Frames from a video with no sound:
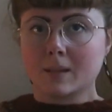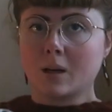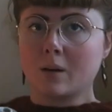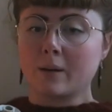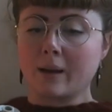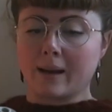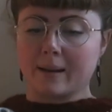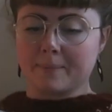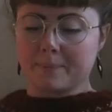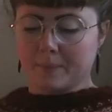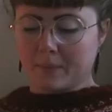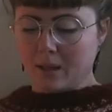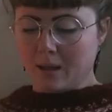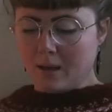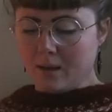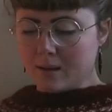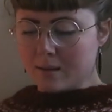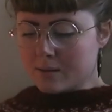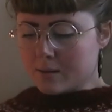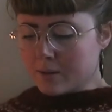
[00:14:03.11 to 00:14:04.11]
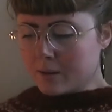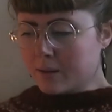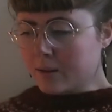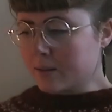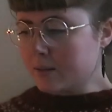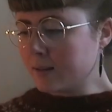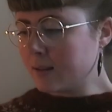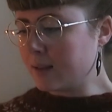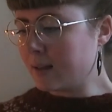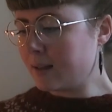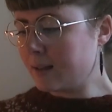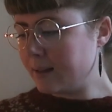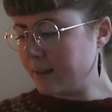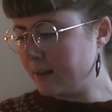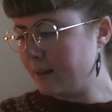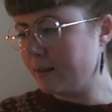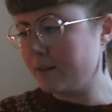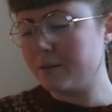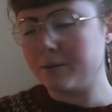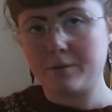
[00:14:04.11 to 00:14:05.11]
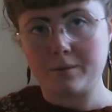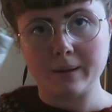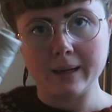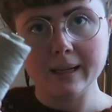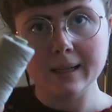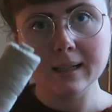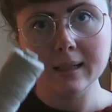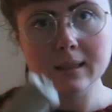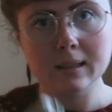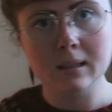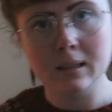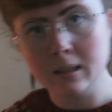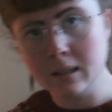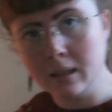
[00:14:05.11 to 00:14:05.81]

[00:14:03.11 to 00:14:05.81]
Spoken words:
Okay, so I got the linen thread.